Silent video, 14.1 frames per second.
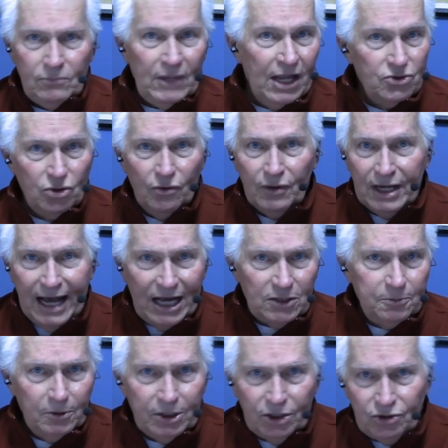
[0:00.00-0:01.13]
And so the
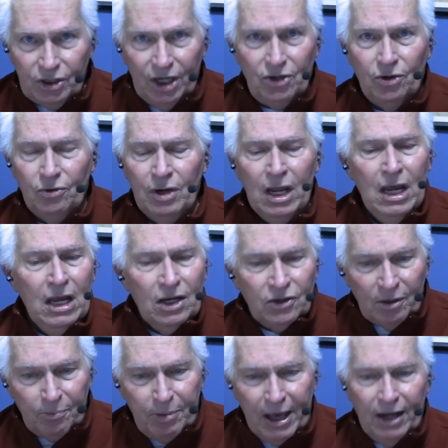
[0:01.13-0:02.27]
gospel continued
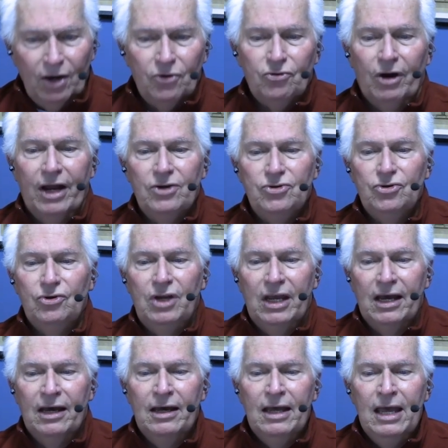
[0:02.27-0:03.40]
to penetrate
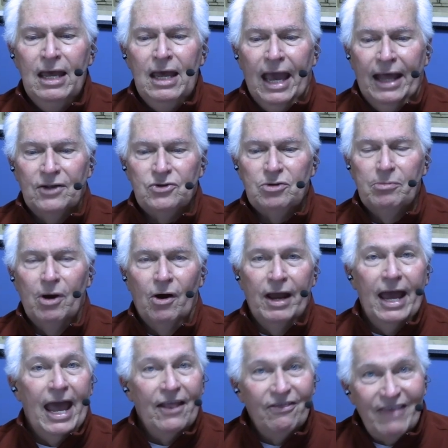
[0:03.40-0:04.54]
Judea and Samaria,
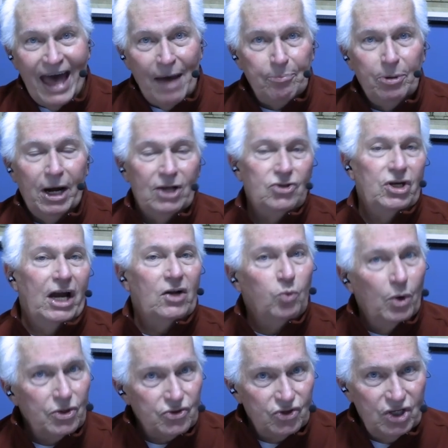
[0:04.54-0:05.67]
and that project
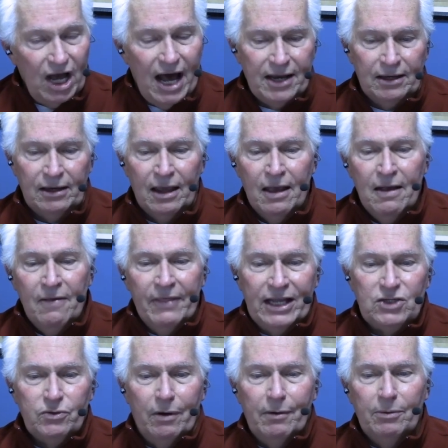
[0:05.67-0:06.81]
was done.
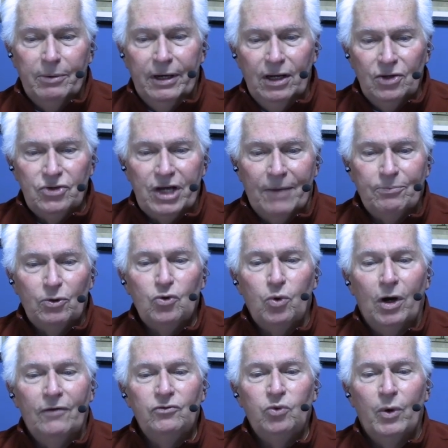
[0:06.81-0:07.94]
That's why we read in chapter
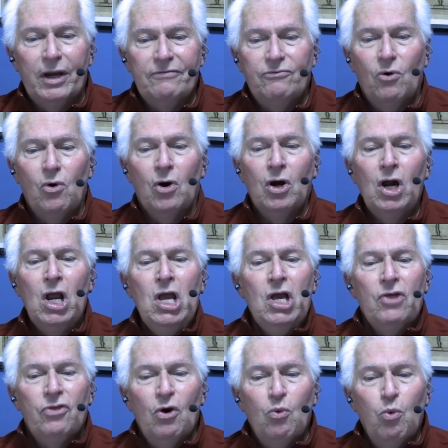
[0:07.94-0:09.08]
12, 24,
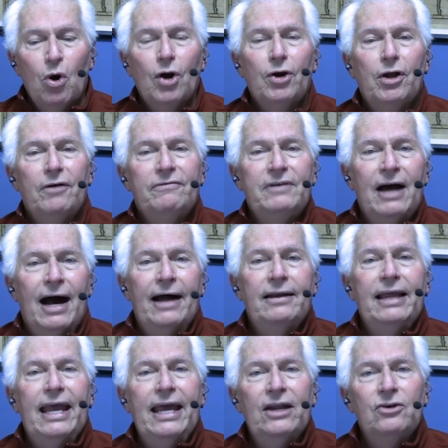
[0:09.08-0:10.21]
the word of God
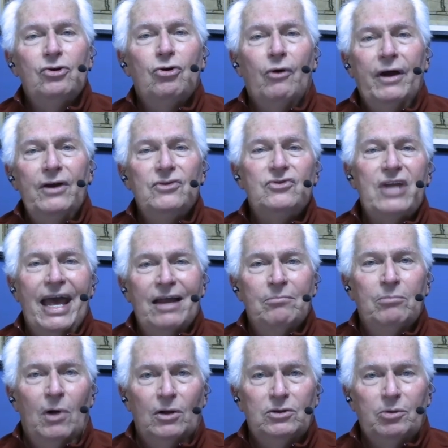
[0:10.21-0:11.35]
increased and
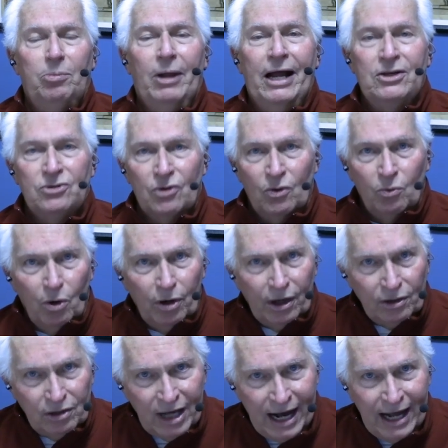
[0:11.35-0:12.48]
multiplied. So the word
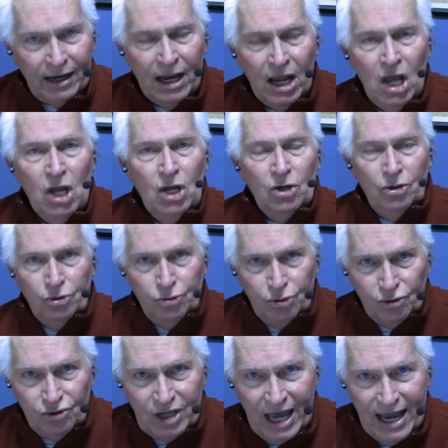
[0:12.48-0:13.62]
had gone to
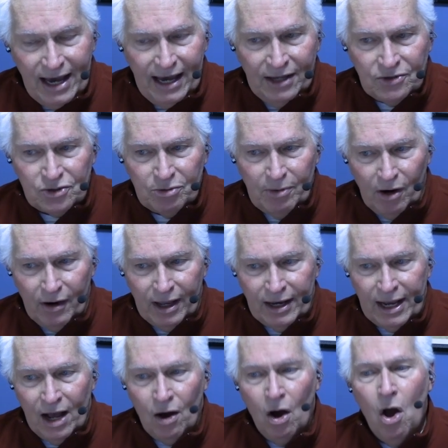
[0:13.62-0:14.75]
Judea and Samaria
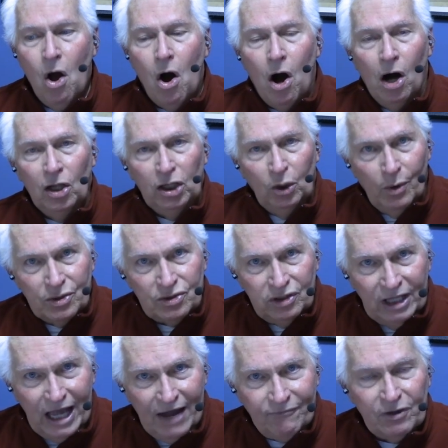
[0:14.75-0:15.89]
now. All that was
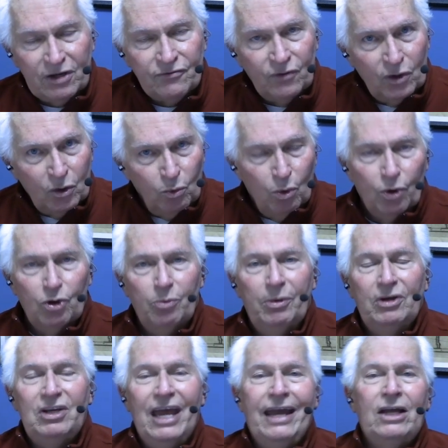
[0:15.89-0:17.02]
left is for the word to be
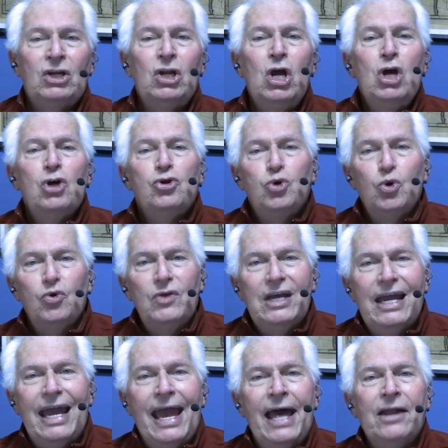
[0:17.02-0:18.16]
taken to
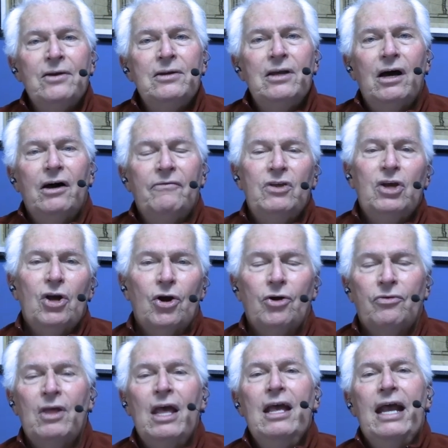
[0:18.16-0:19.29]
the end of the
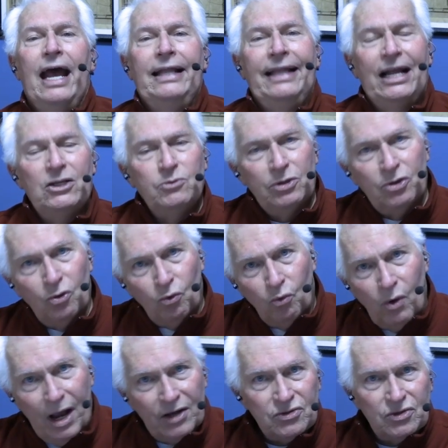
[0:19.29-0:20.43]
earth, and that's what the
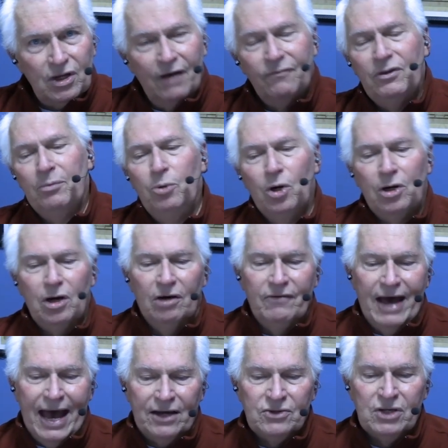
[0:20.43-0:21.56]
rest of the book of
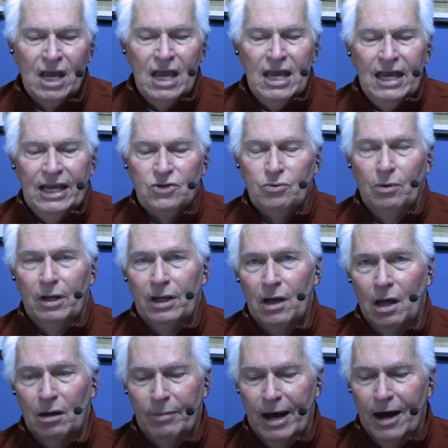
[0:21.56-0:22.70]
Acts is really
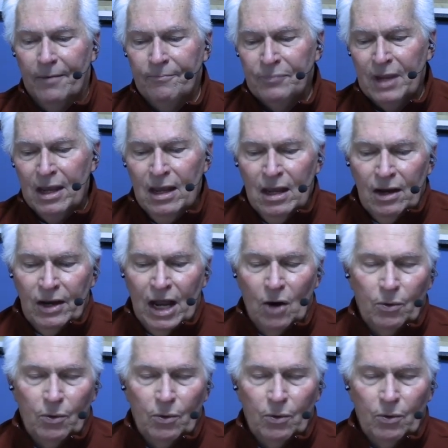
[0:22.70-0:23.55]
all about. Now,